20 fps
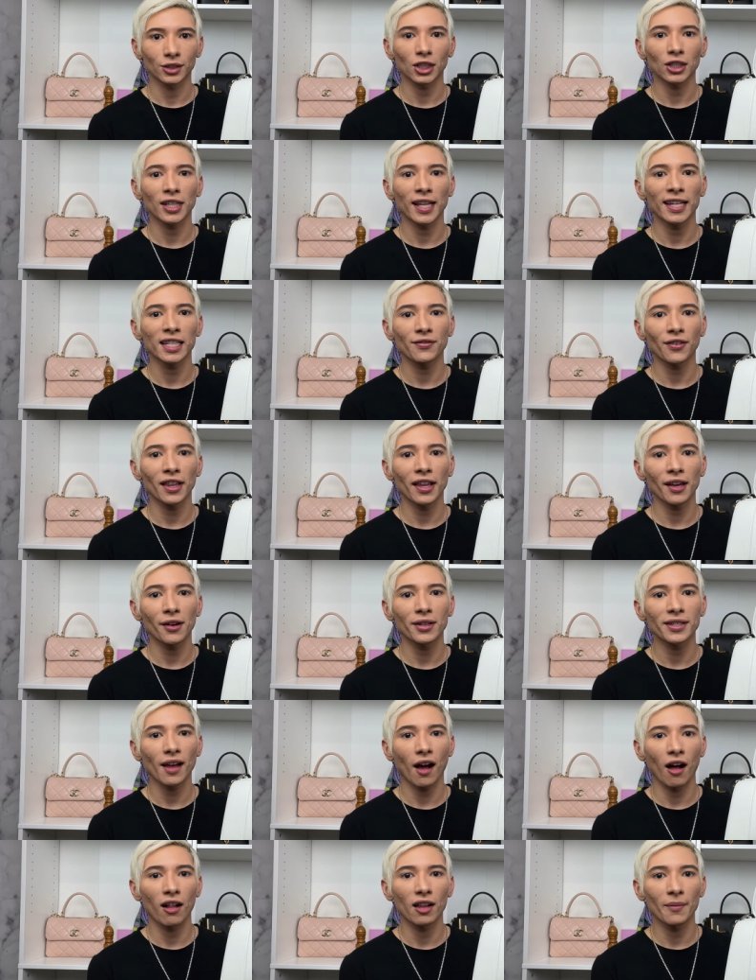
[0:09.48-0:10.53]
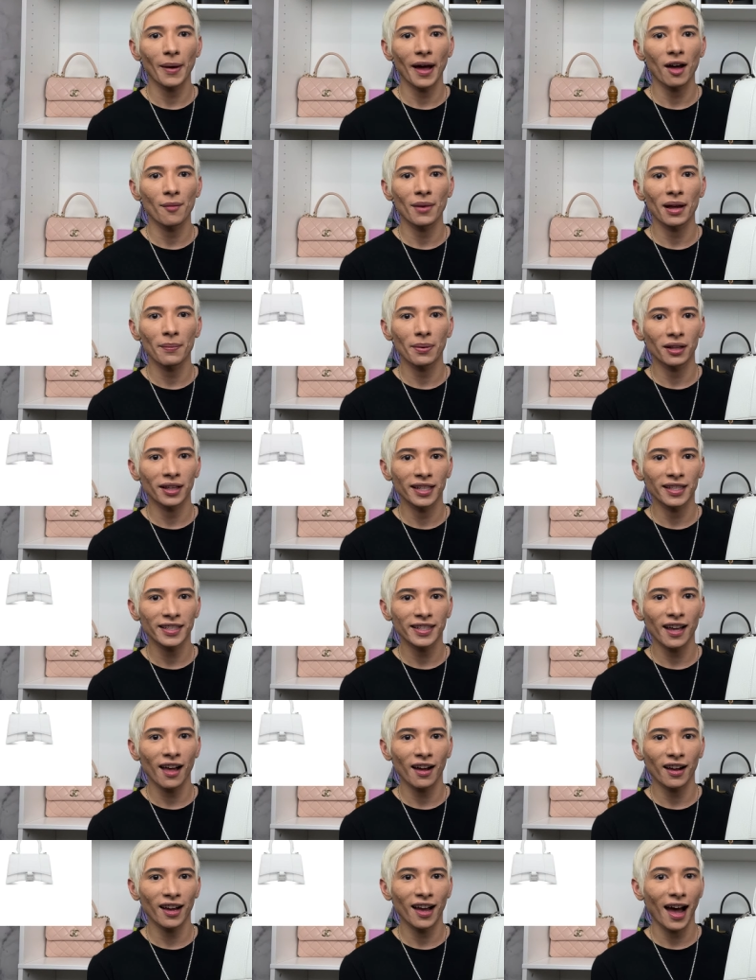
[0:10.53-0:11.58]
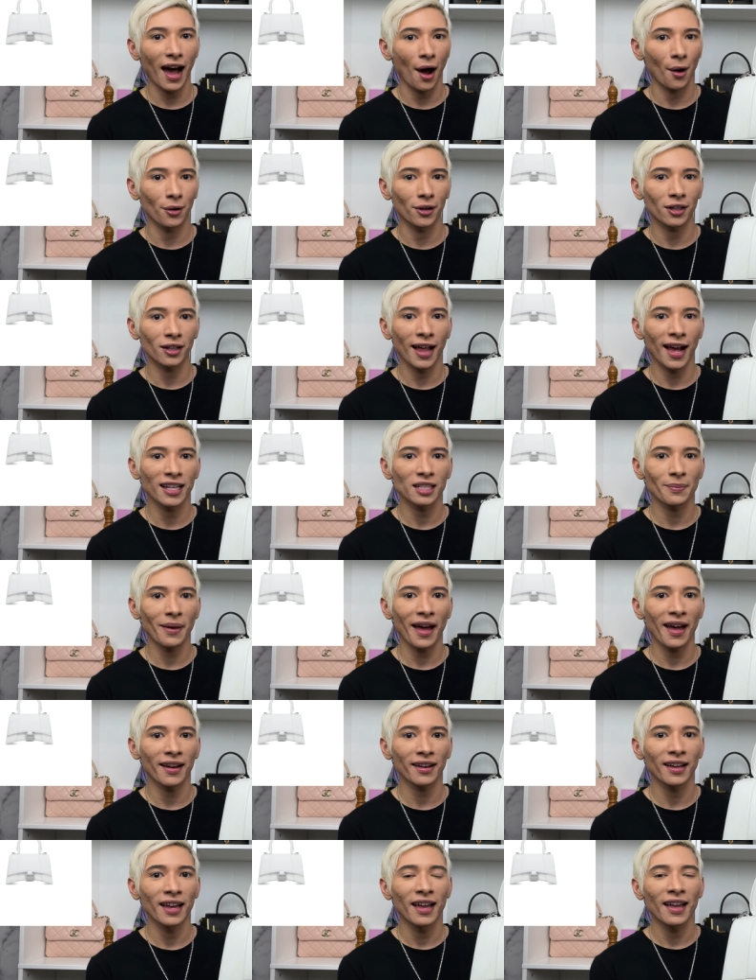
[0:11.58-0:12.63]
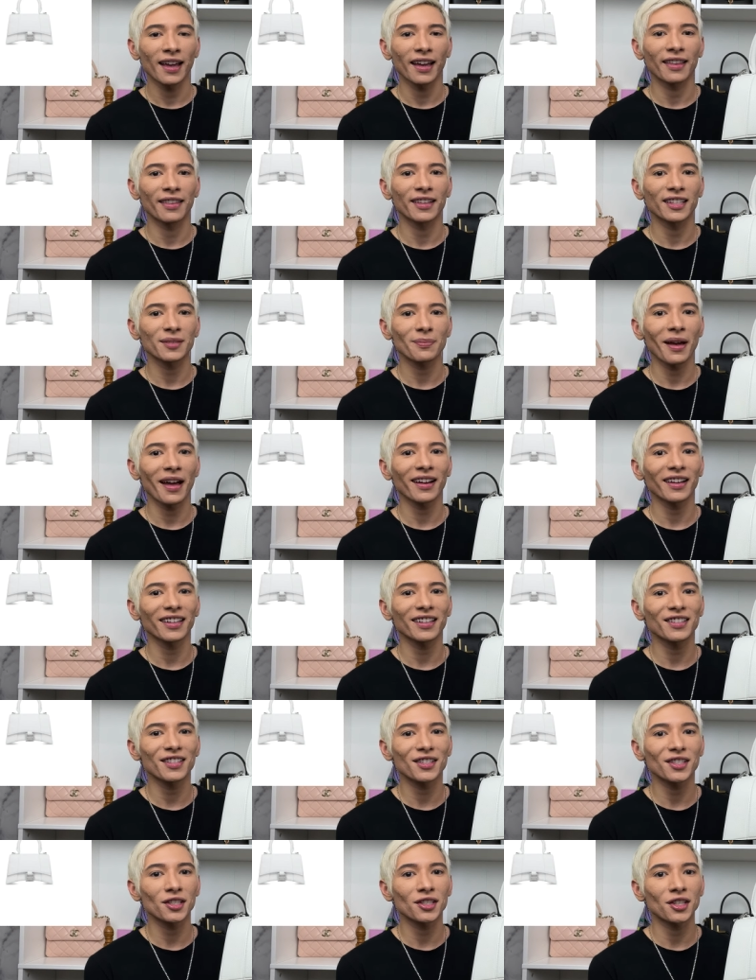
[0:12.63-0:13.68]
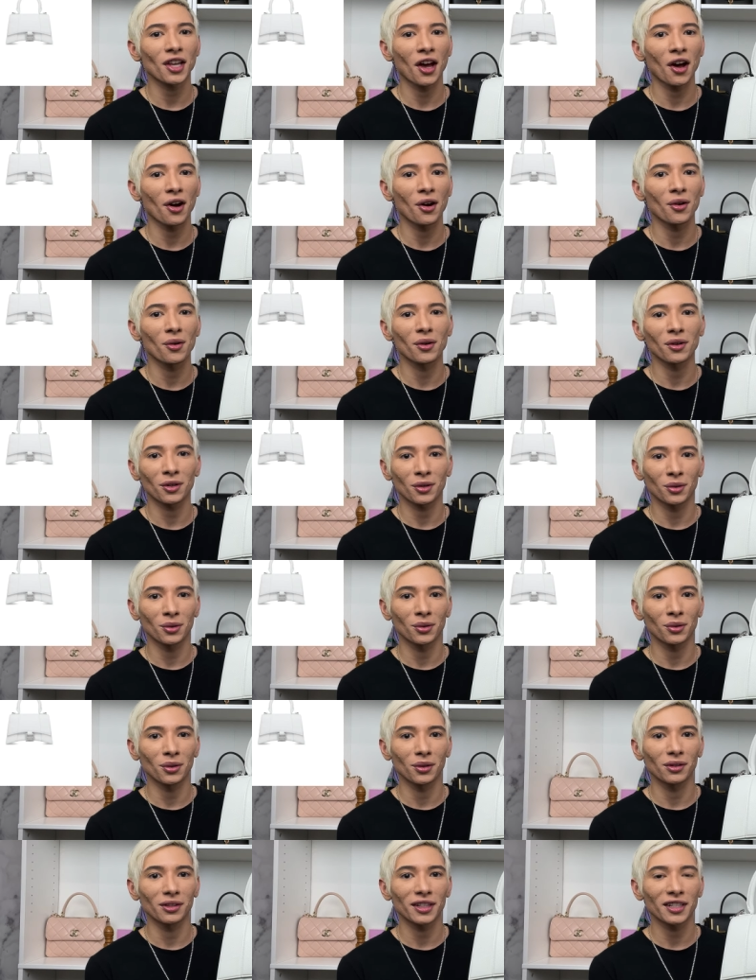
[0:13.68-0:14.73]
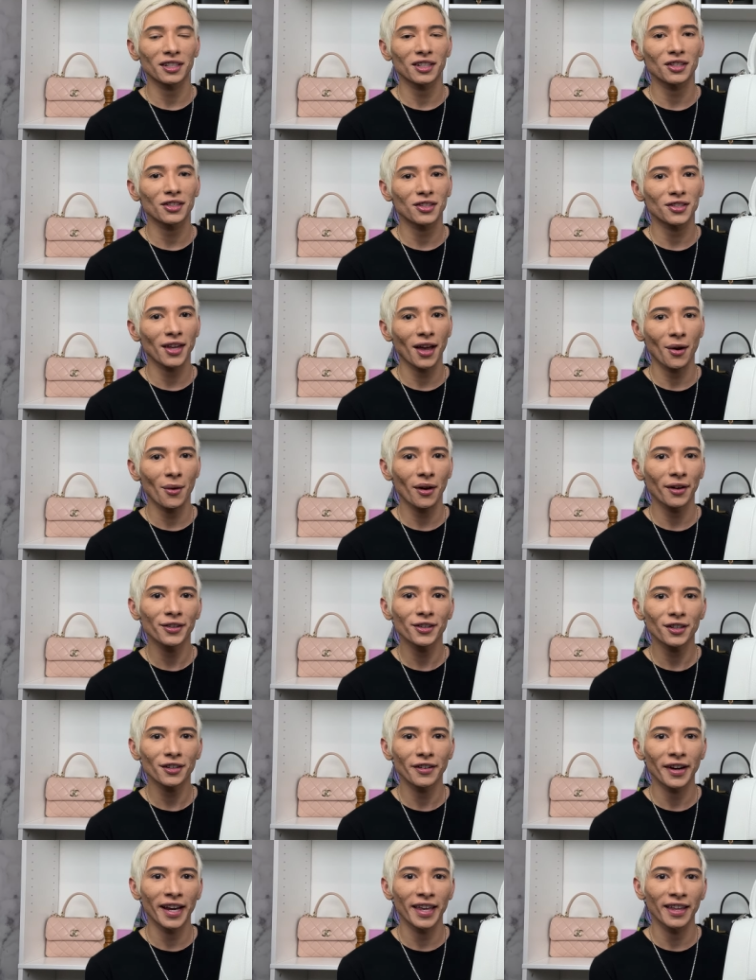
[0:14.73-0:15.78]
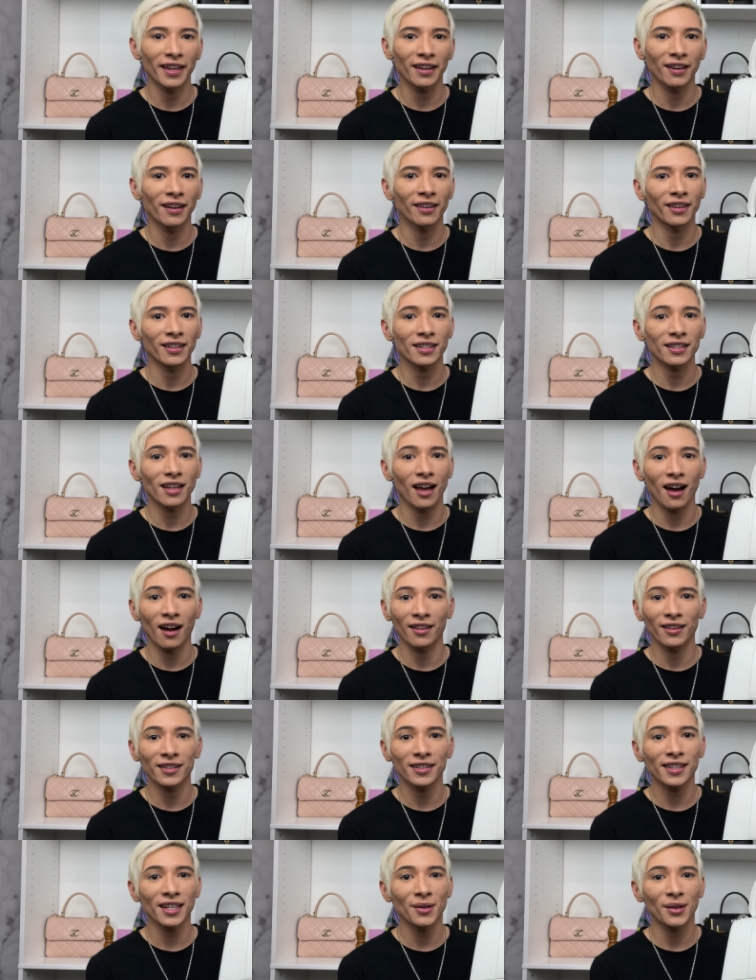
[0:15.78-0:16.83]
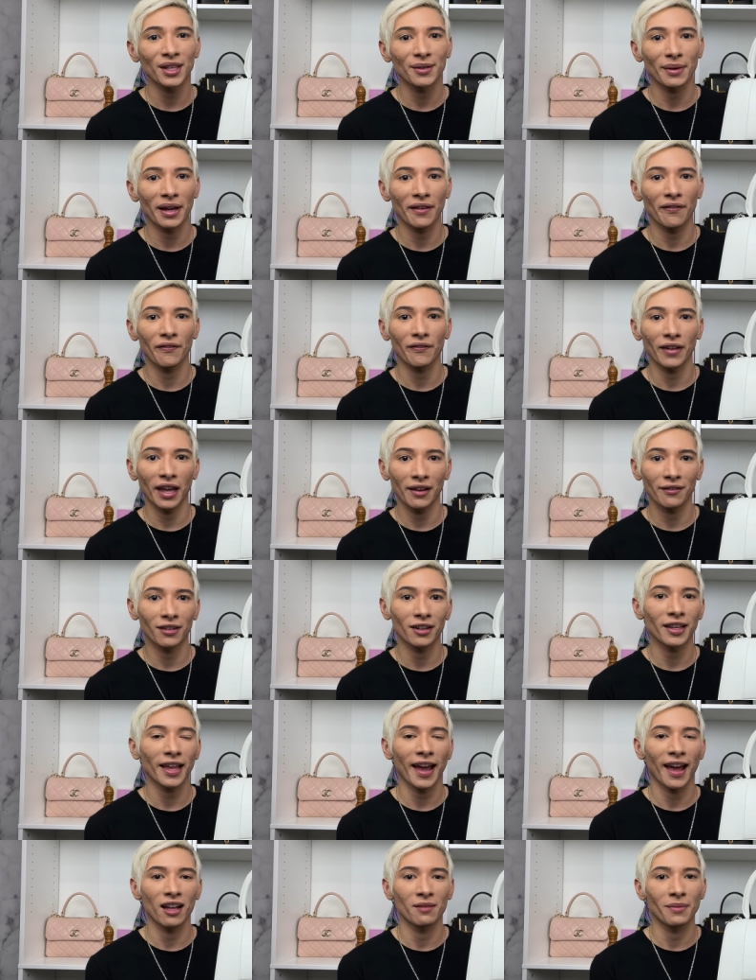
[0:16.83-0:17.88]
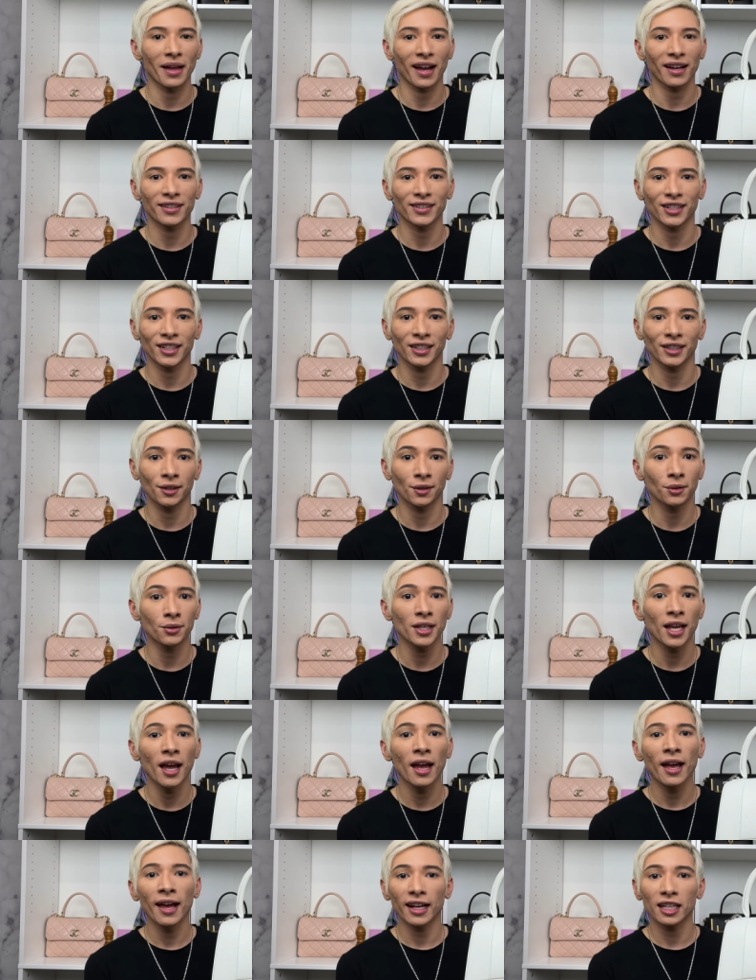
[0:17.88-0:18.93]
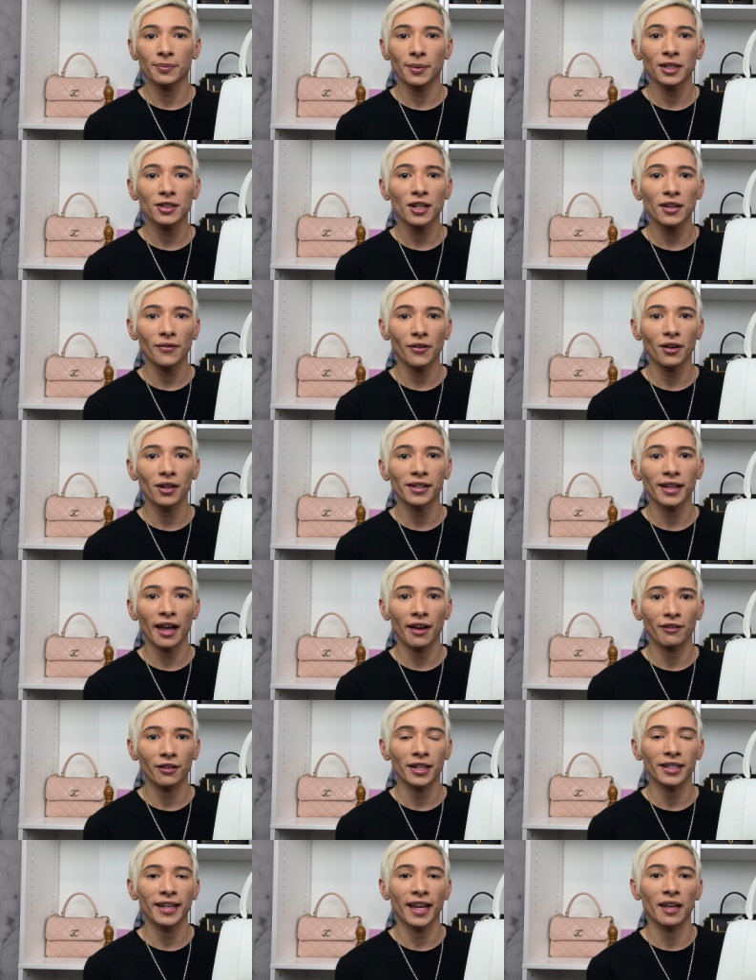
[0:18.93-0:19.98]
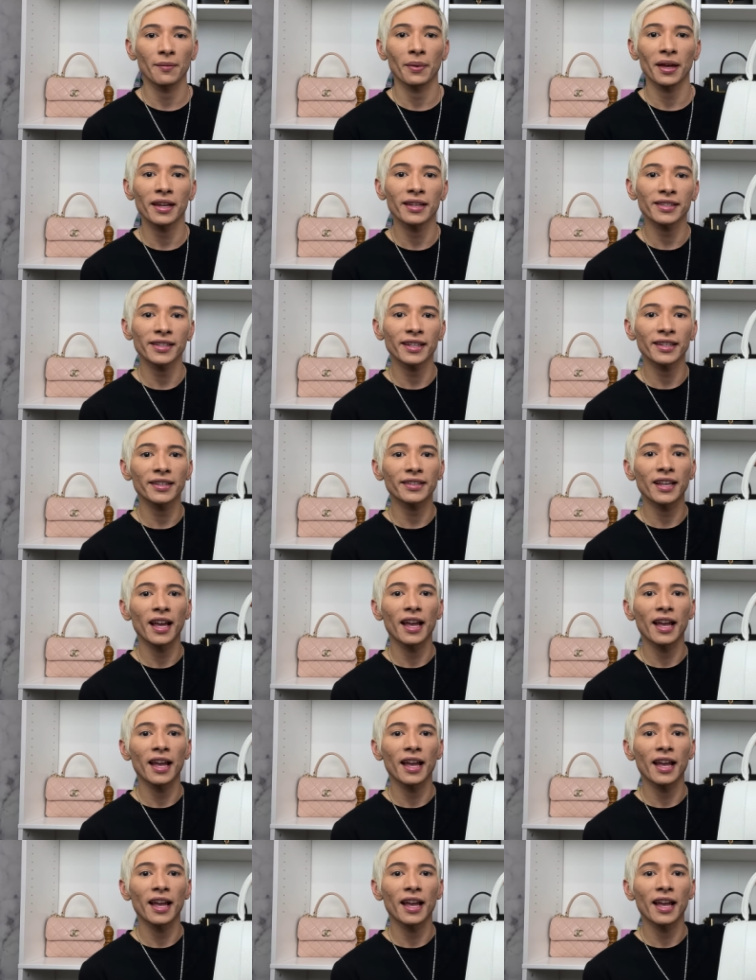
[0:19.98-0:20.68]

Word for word: today's video is all about my Balenciaga Hourglass bag, and this bag is so cool. This is so underrated, and this is honestly one of my favorite handbags to use, especially for an everyday basis,